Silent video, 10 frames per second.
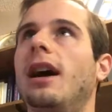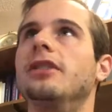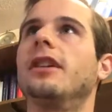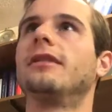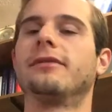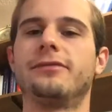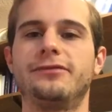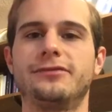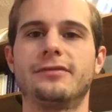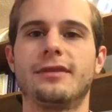Hi, John.
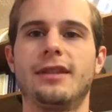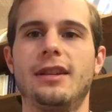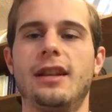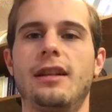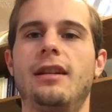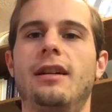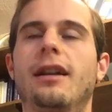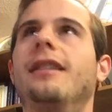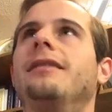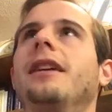
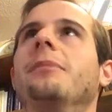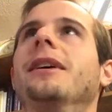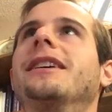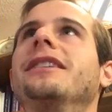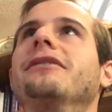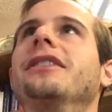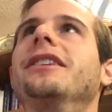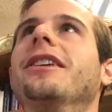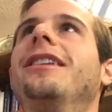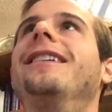Uh, I'm making a video.